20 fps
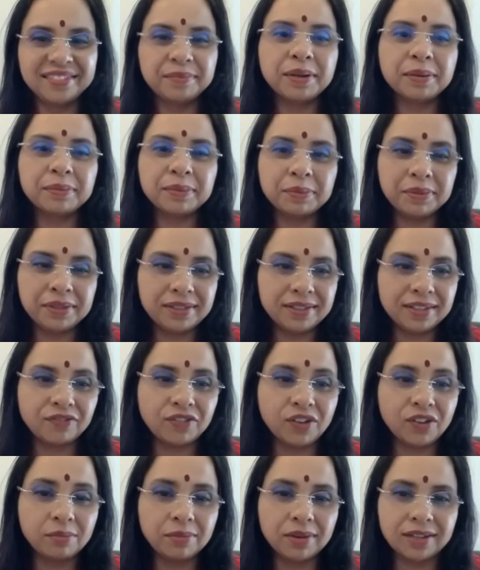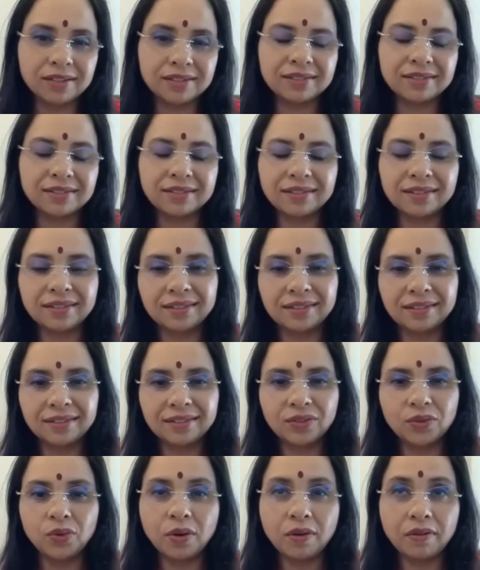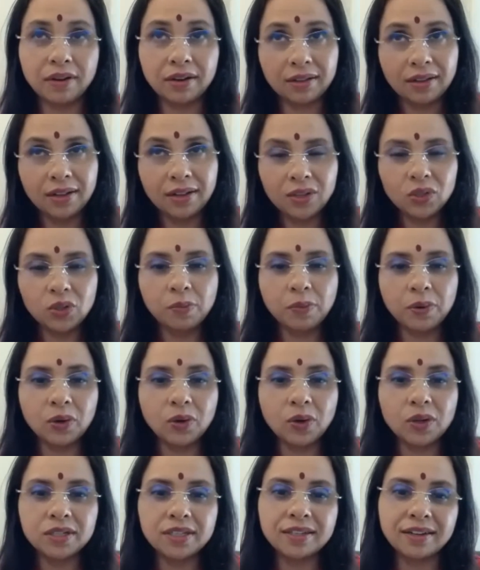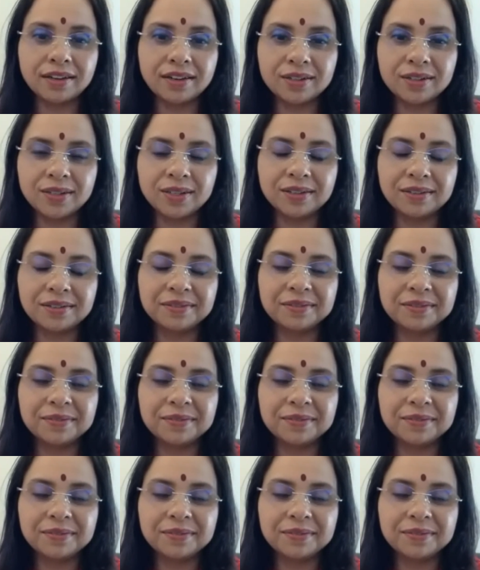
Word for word: Brahma means that formless, whoever, super conscious energy.